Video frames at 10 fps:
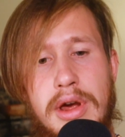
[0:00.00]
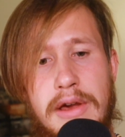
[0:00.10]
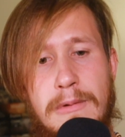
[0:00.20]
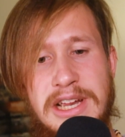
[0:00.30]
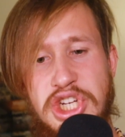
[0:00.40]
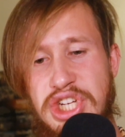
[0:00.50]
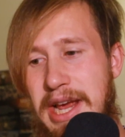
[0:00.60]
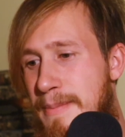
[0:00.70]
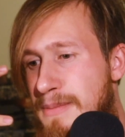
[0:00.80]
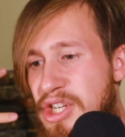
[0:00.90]
when I share
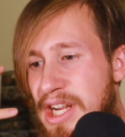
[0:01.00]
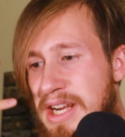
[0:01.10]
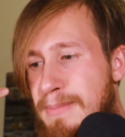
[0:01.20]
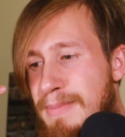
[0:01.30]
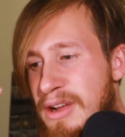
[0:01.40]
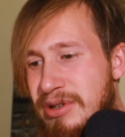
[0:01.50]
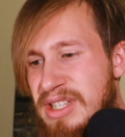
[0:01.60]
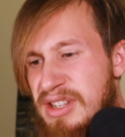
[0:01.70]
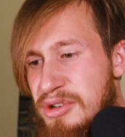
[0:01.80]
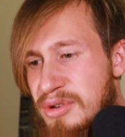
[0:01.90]
my
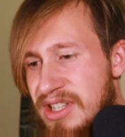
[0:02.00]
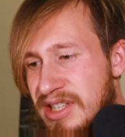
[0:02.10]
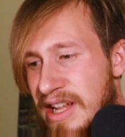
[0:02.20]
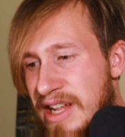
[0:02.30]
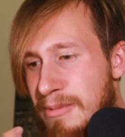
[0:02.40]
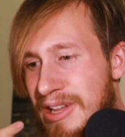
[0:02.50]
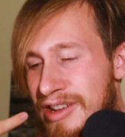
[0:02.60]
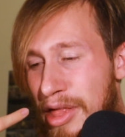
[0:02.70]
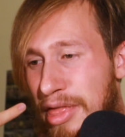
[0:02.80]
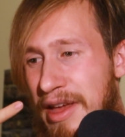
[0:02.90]
resources, the
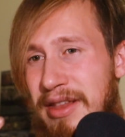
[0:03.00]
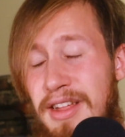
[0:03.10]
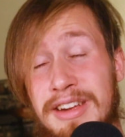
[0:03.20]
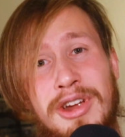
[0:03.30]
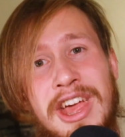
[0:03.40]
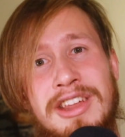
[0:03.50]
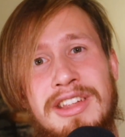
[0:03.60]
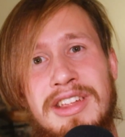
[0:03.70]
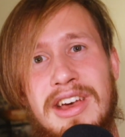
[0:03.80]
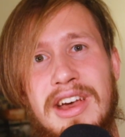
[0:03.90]
things I created,
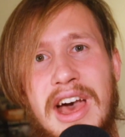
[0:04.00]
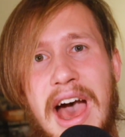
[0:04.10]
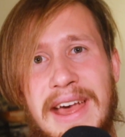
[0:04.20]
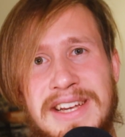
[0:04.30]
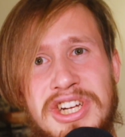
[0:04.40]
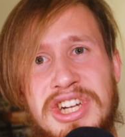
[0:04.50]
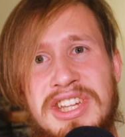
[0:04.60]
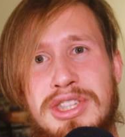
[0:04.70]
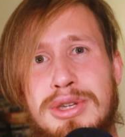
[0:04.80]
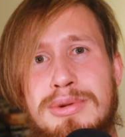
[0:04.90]
I actually
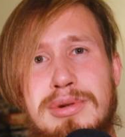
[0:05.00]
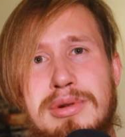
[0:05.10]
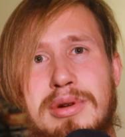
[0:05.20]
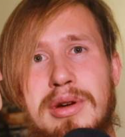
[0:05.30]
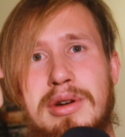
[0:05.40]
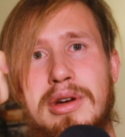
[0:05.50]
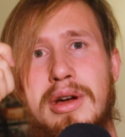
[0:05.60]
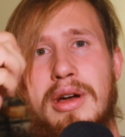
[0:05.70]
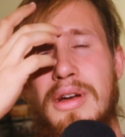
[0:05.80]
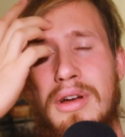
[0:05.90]
do
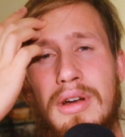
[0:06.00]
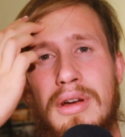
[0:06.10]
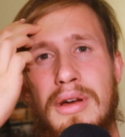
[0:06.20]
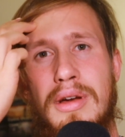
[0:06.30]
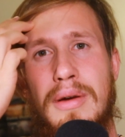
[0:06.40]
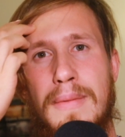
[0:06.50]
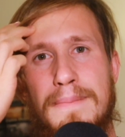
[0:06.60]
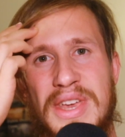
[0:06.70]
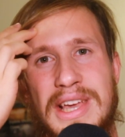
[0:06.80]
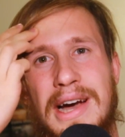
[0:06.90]

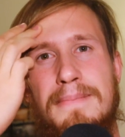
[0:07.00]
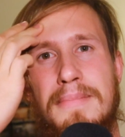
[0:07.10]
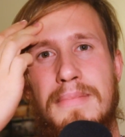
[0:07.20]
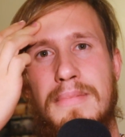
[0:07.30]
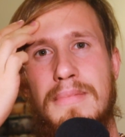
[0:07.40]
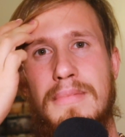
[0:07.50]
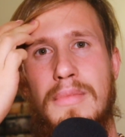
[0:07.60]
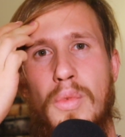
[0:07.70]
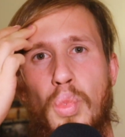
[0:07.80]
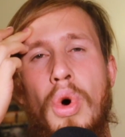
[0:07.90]
become
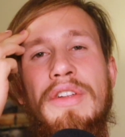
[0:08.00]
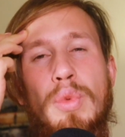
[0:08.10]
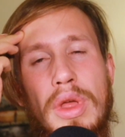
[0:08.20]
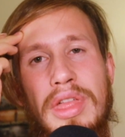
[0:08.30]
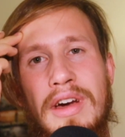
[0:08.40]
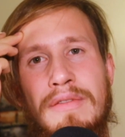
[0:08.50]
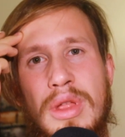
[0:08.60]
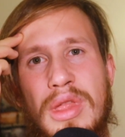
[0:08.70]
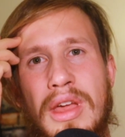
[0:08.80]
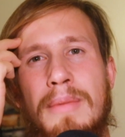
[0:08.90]
one with
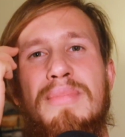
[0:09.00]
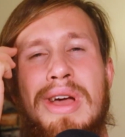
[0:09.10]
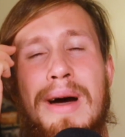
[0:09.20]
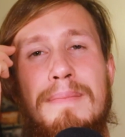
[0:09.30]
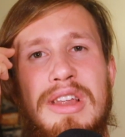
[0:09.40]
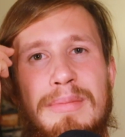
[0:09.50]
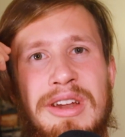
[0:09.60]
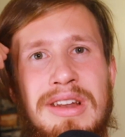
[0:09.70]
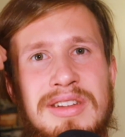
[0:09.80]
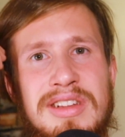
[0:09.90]
everything and become
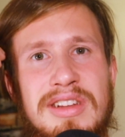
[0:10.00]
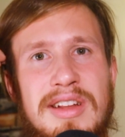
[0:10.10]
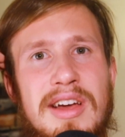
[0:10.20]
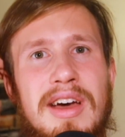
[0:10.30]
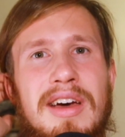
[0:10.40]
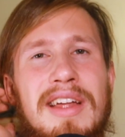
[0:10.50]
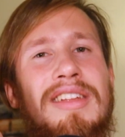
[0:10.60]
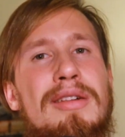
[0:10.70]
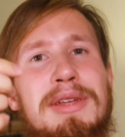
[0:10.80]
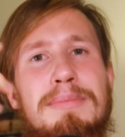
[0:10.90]
limitless a
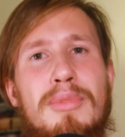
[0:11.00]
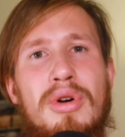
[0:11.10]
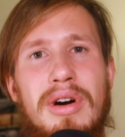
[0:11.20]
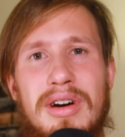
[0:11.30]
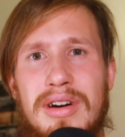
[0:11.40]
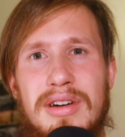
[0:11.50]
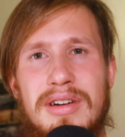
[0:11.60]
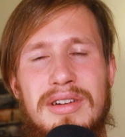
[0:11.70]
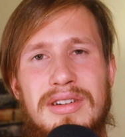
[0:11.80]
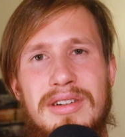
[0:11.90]
little bit more.
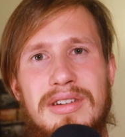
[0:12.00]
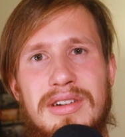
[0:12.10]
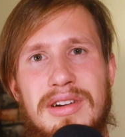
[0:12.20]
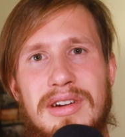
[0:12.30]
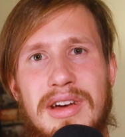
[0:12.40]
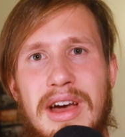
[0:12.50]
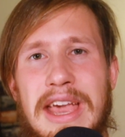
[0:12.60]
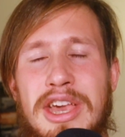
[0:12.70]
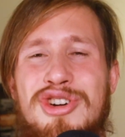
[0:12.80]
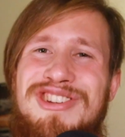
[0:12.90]
I
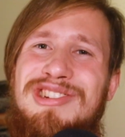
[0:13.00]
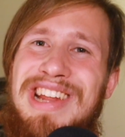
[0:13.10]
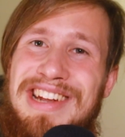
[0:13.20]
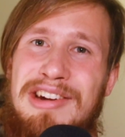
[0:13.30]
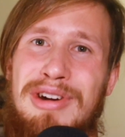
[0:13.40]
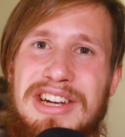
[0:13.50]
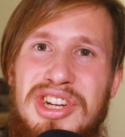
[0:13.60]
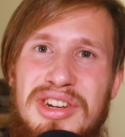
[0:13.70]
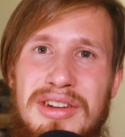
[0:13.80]
go into that direction.